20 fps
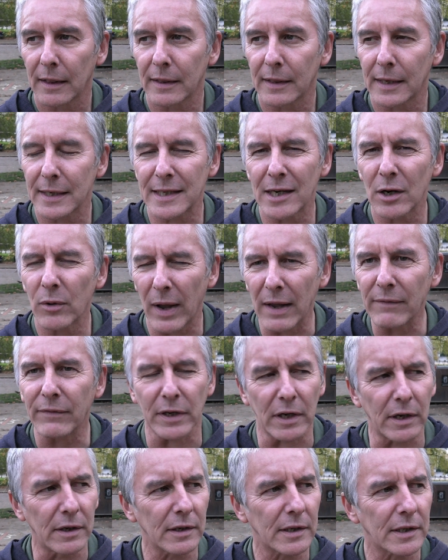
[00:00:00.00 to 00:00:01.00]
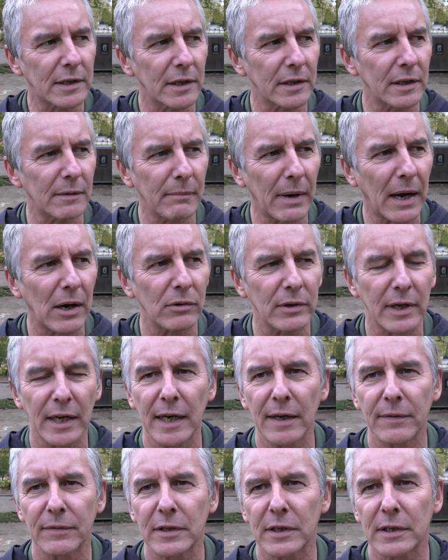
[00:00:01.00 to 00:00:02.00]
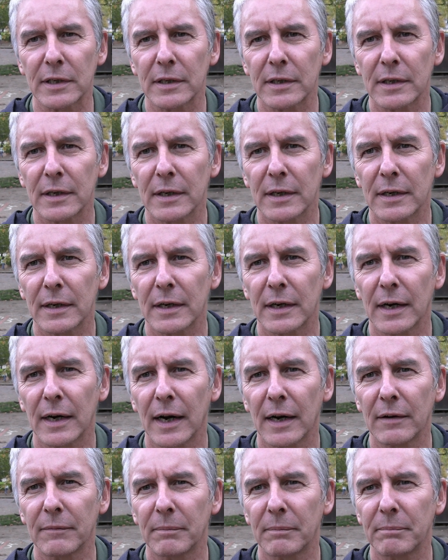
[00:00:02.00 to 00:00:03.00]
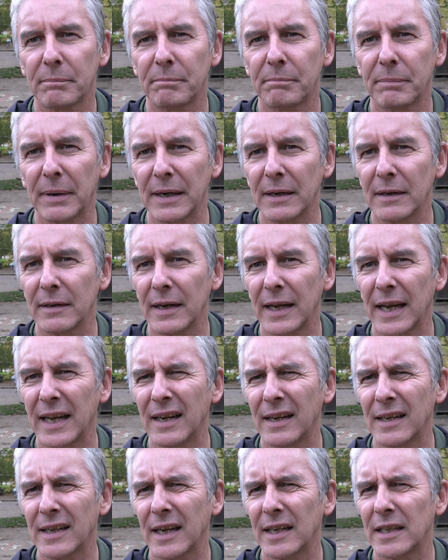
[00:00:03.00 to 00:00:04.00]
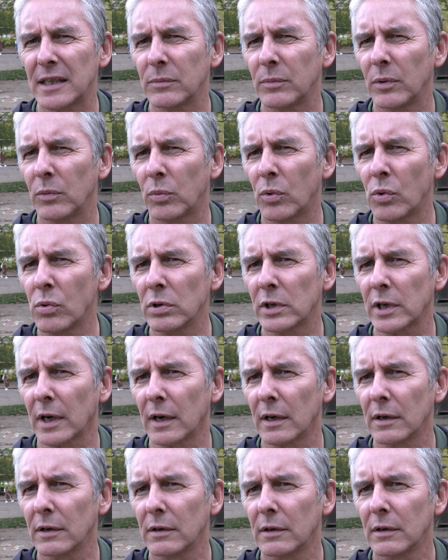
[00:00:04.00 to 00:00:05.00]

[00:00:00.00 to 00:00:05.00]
there's no evidence that the Maldives have been inundated with water